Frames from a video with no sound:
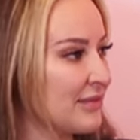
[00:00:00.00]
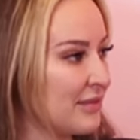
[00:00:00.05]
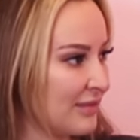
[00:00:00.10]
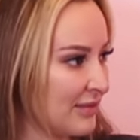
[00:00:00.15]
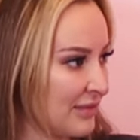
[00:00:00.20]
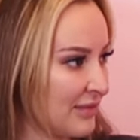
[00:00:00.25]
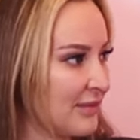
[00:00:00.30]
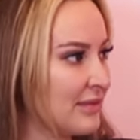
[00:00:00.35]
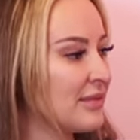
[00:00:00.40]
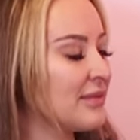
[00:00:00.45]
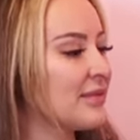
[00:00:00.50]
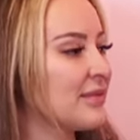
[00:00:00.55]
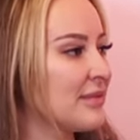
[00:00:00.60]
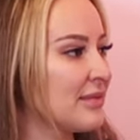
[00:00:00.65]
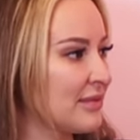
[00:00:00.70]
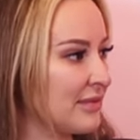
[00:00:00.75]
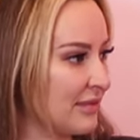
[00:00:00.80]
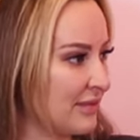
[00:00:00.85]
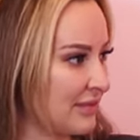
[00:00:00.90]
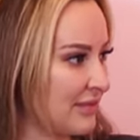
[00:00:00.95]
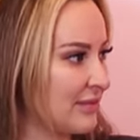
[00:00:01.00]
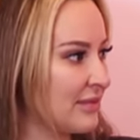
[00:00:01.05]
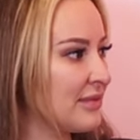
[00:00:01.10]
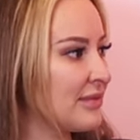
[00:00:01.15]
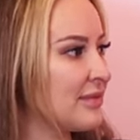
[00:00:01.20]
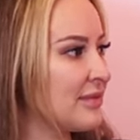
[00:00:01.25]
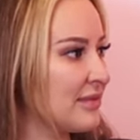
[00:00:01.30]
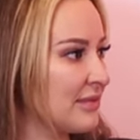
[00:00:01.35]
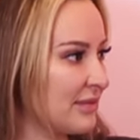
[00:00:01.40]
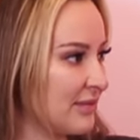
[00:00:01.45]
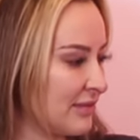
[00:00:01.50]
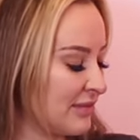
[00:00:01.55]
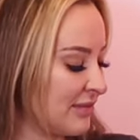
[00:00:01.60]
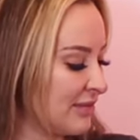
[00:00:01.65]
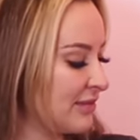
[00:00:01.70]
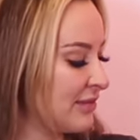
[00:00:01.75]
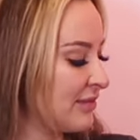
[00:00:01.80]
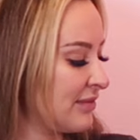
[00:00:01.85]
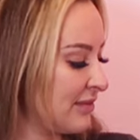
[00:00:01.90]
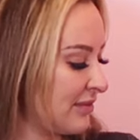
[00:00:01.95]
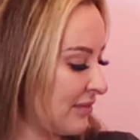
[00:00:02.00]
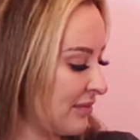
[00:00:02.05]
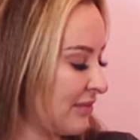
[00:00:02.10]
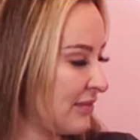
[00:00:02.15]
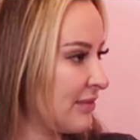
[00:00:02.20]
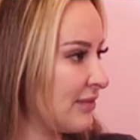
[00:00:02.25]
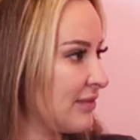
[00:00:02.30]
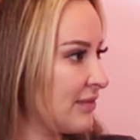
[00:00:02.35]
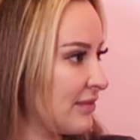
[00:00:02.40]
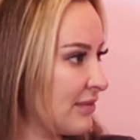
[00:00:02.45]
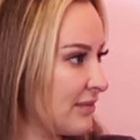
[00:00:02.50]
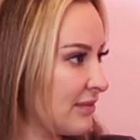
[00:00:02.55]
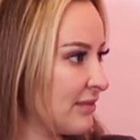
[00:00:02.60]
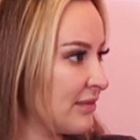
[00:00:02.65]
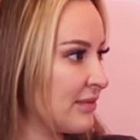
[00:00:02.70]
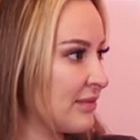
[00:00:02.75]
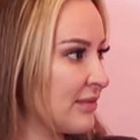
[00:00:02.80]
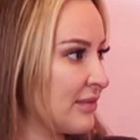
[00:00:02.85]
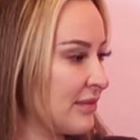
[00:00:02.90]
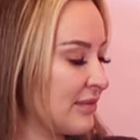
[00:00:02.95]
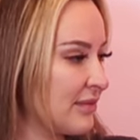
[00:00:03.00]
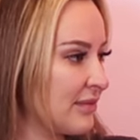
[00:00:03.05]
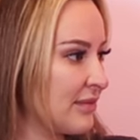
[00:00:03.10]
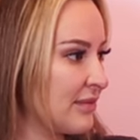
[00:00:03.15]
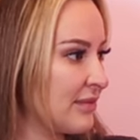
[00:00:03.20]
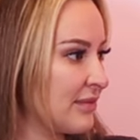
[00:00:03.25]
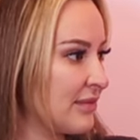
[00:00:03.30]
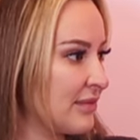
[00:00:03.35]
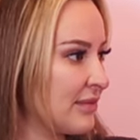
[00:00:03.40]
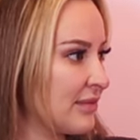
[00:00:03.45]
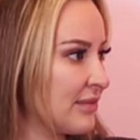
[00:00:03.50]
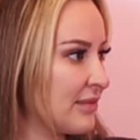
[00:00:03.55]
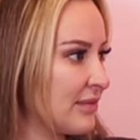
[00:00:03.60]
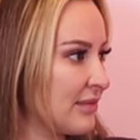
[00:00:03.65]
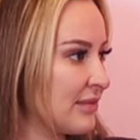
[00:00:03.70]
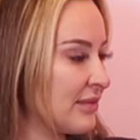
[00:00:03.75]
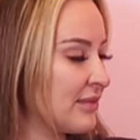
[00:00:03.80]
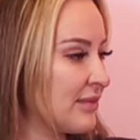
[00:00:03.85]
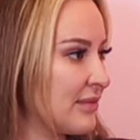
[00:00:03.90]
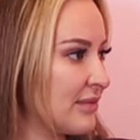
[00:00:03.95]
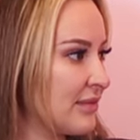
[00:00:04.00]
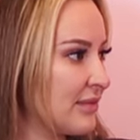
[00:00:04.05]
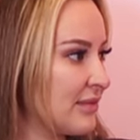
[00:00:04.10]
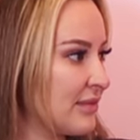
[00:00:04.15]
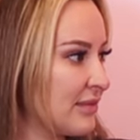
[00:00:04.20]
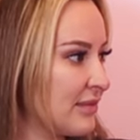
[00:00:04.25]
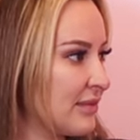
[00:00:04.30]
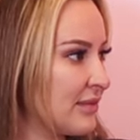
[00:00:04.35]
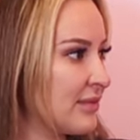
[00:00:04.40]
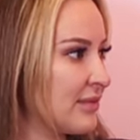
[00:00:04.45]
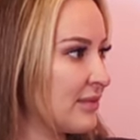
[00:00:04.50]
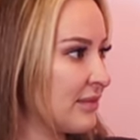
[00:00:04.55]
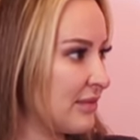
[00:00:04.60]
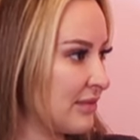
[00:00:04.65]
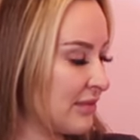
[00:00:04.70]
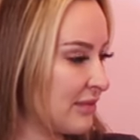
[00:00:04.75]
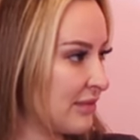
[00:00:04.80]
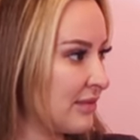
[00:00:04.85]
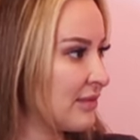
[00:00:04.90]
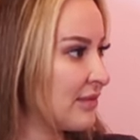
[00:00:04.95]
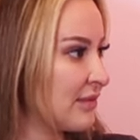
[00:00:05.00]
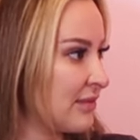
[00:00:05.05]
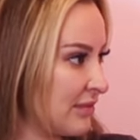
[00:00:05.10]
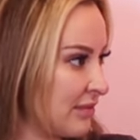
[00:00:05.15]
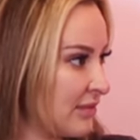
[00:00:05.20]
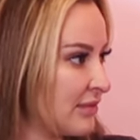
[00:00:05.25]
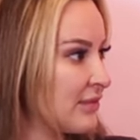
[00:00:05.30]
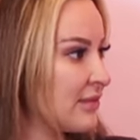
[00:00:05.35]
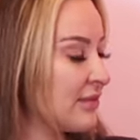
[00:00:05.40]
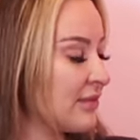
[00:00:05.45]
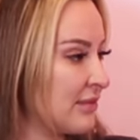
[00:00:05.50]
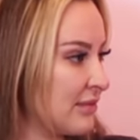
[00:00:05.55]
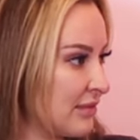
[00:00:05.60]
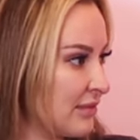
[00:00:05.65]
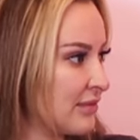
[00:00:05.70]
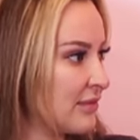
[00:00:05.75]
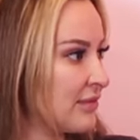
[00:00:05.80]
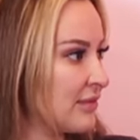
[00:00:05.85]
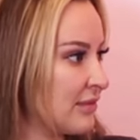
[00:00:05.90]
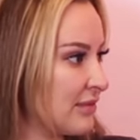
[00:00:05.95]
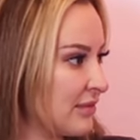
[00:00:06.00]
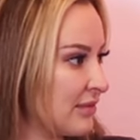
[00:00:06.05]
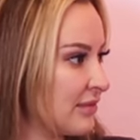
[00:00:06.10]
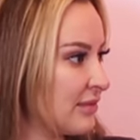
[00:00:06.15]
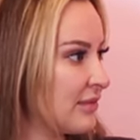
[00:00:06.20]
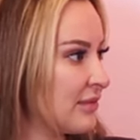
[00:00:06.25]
This person isn't speaking.